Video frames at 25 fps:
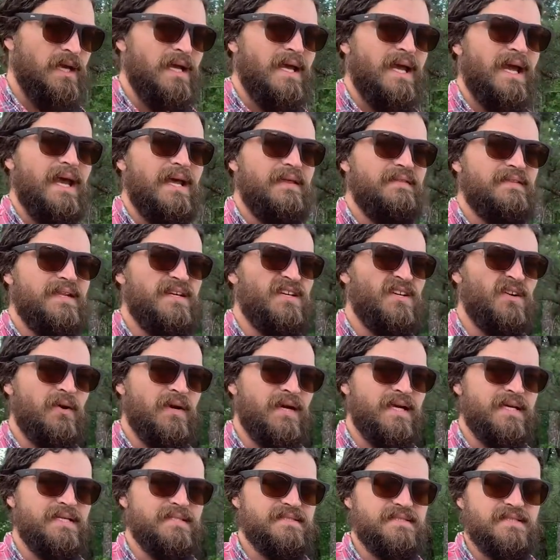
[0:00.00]
and then
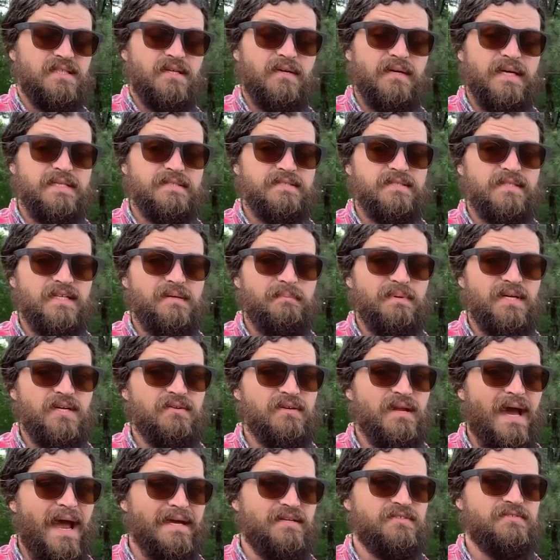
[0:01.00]
greens, and greens are going to be your
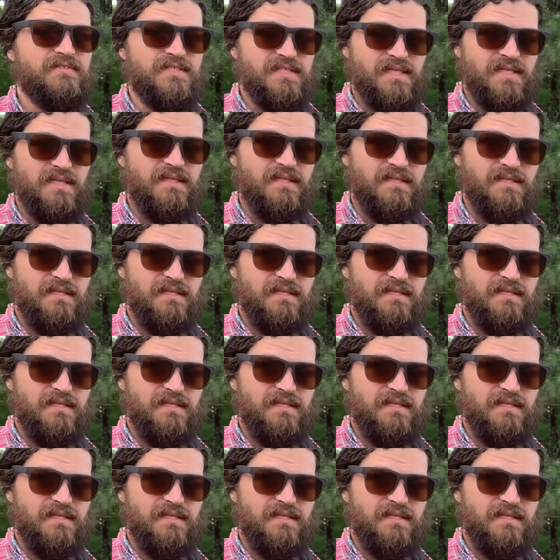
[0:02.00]
nitrogen.